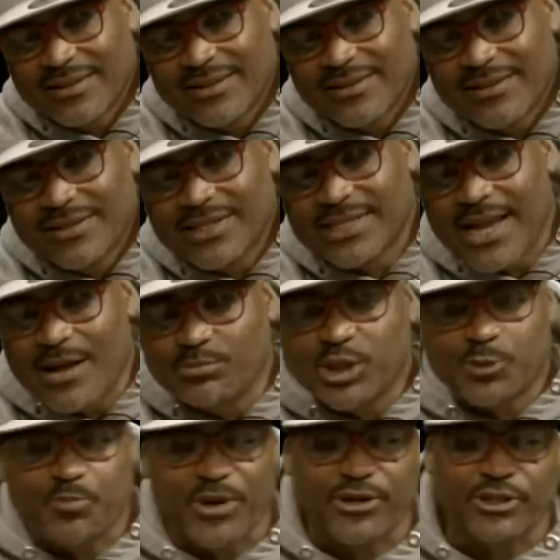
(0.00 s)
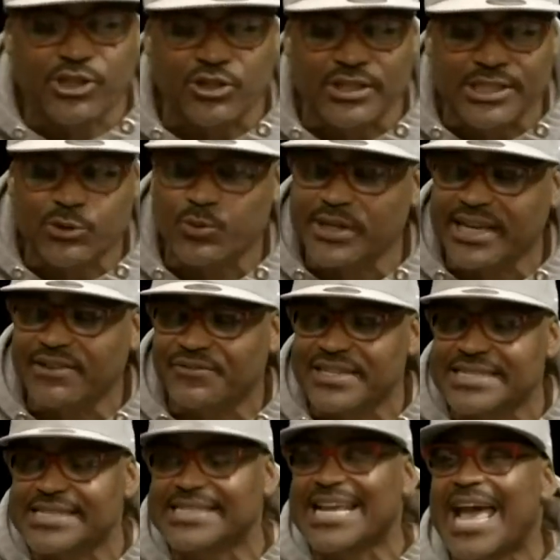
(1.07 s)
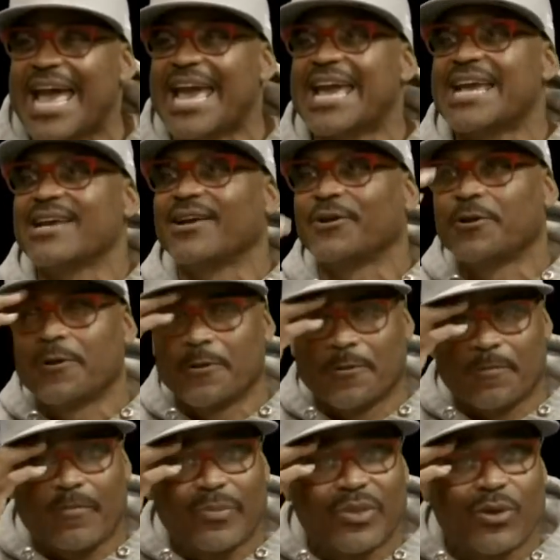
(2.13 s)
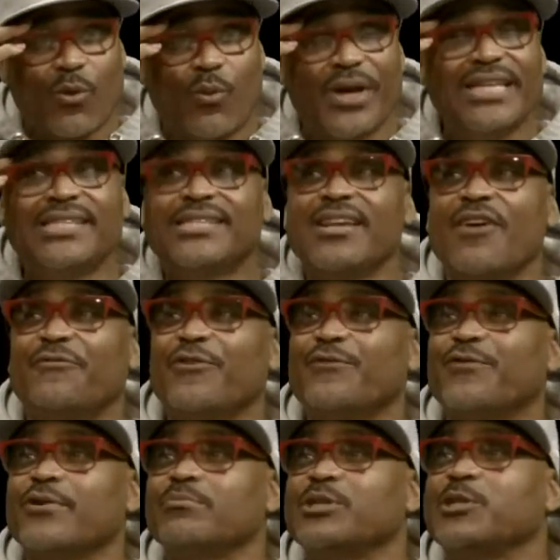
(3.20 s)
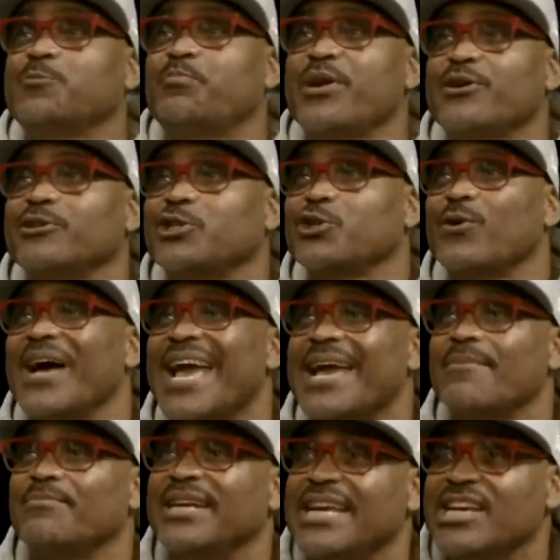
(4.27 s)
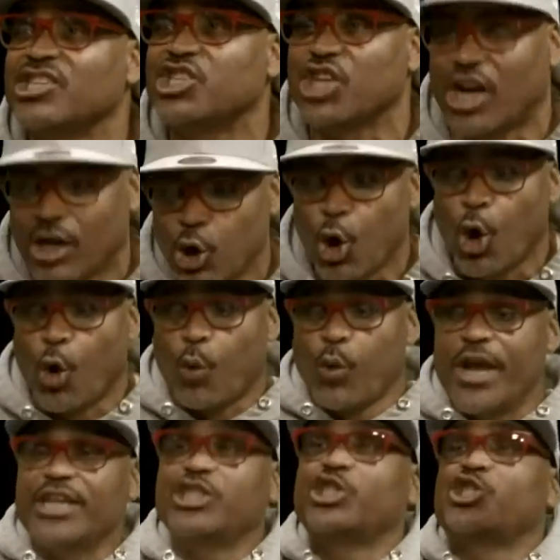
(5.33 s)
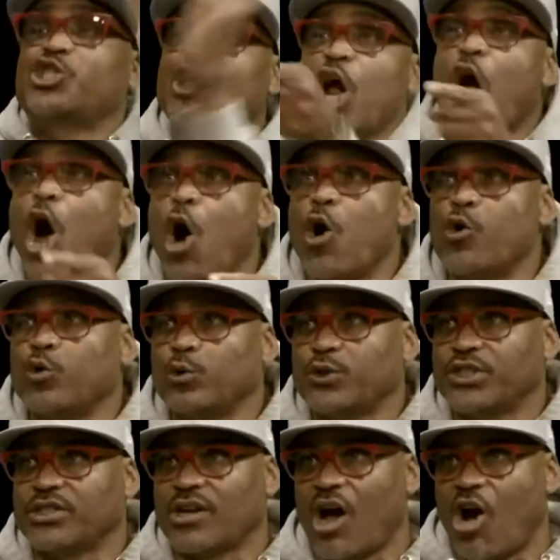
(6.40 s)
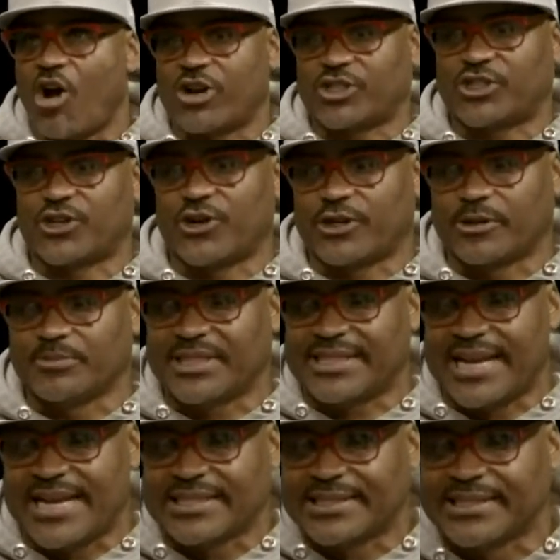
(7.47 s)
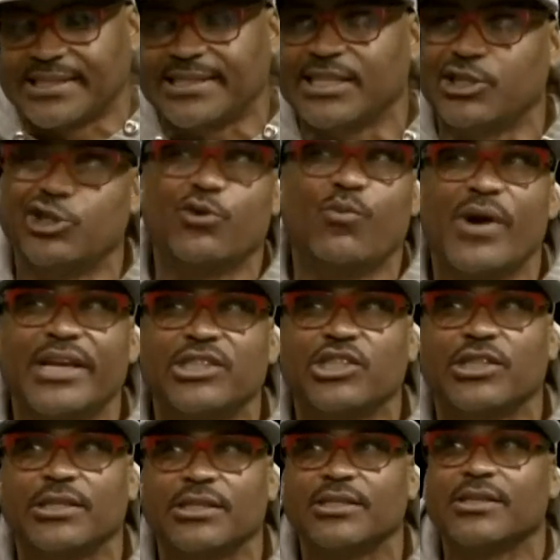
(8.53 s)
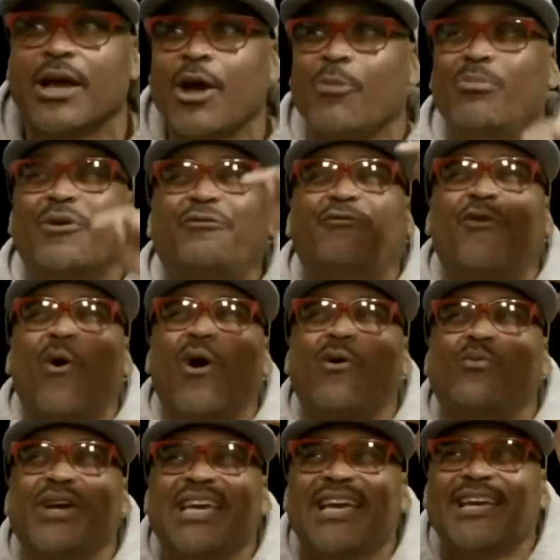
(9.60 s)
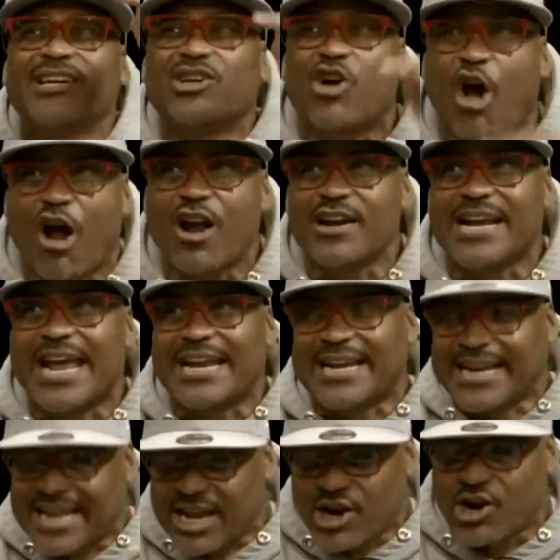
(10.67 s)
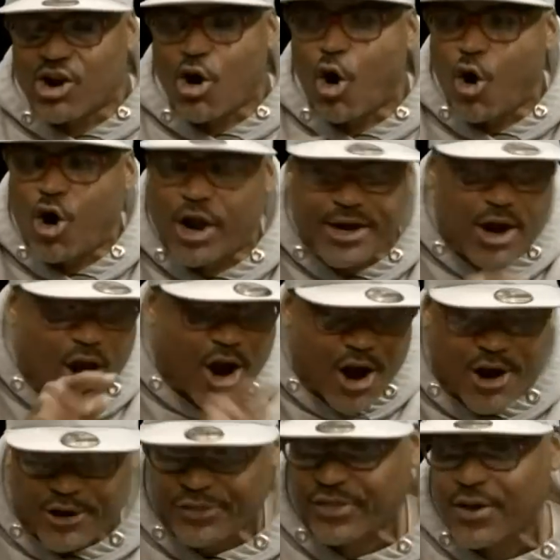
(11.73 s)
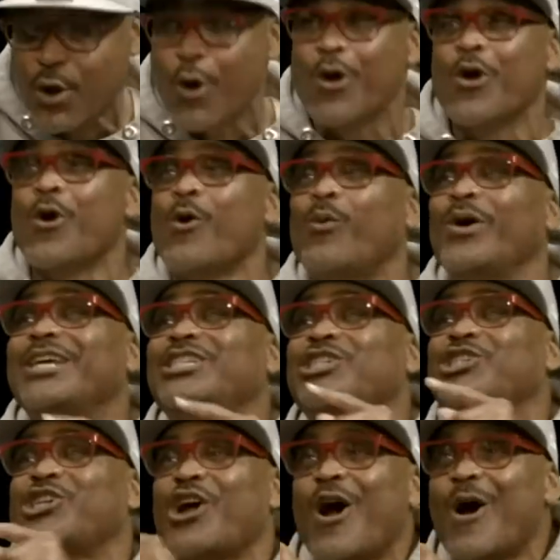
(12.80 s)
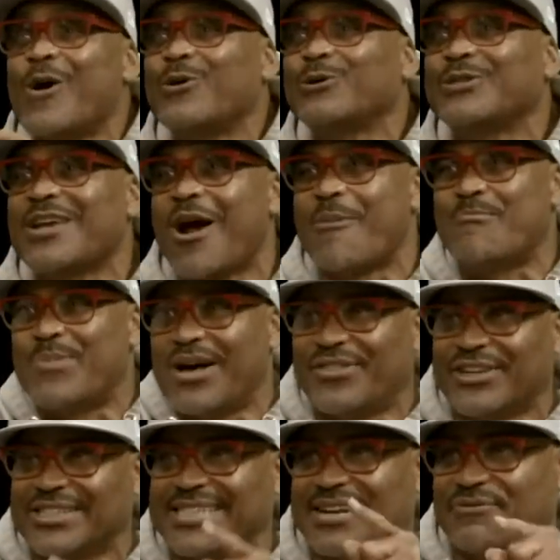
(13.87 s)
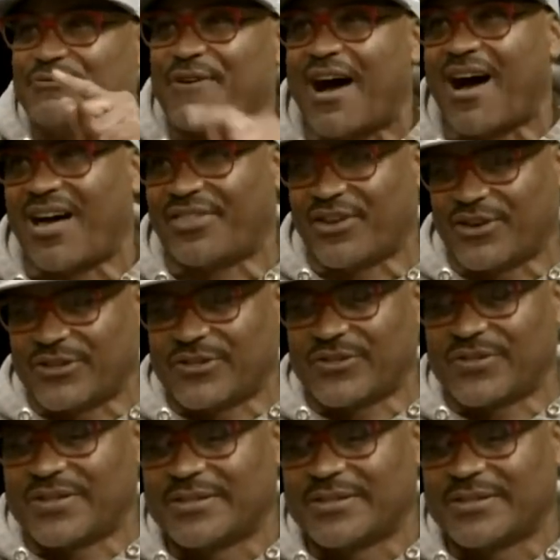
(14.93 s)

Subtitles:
Some spiritualists would even say we suffer from spiritual amnesia. We chose our circumstance and situations before we incarnated here on earth. We chose our mothers and fathers.